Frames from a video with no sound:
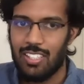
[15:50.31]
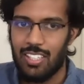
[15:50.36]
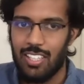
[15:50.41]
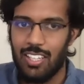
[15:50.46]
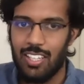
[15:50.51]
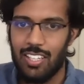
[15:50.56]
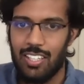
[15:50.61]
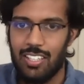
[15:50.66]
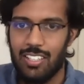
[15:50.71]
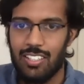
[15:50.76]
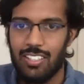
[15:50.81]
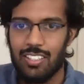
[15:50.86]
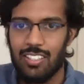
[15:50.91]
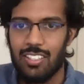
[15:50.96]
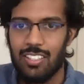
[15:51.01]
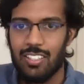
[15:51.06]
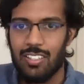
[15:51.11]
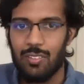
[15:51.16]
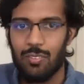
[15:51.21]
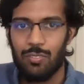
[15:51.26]
and
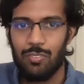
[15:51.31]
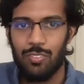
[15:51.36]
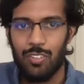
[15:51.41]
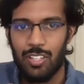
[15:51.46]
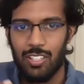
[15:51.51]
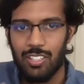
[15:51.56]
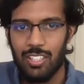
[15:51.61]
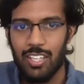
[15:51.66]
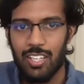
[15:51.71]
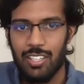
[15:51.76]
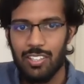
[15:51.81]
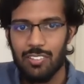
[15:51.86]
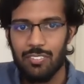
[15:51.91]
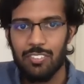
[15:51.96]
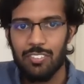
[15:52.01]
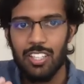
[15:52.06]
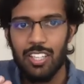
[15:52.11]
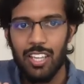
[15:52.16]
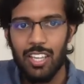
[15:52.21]
for that we